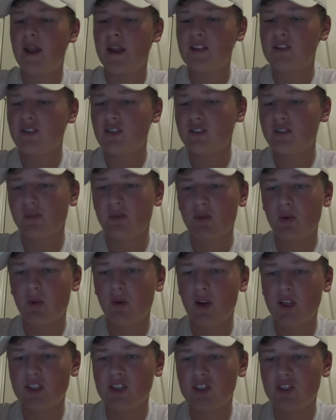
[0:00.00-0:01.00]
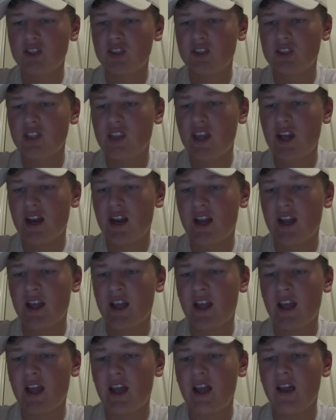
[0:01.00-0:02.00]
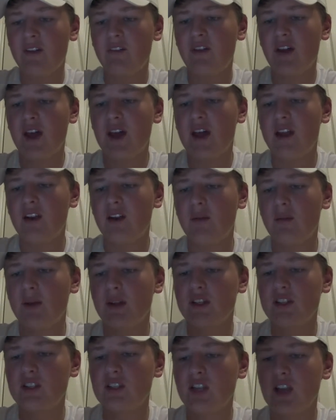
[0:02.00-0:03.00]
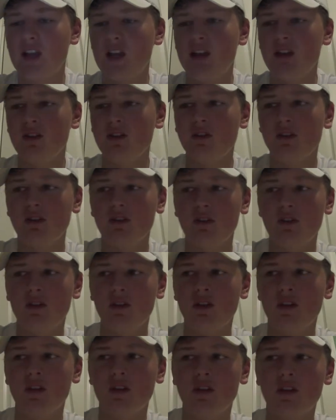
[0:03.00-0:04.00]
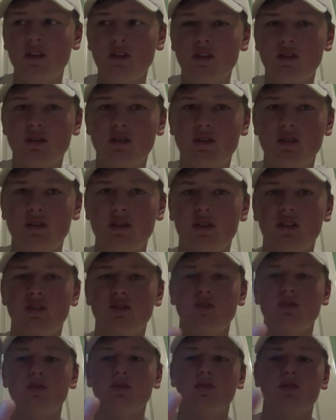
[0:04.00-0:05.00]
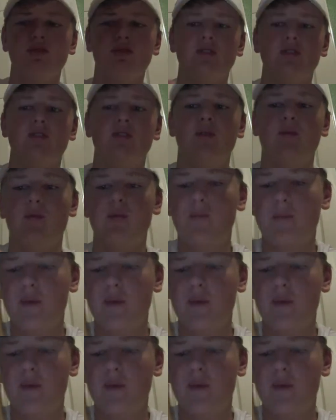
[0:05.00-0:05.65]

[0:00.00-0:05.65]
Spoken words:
answer some questions that I have had on my channel. So we're just going to scroll through some and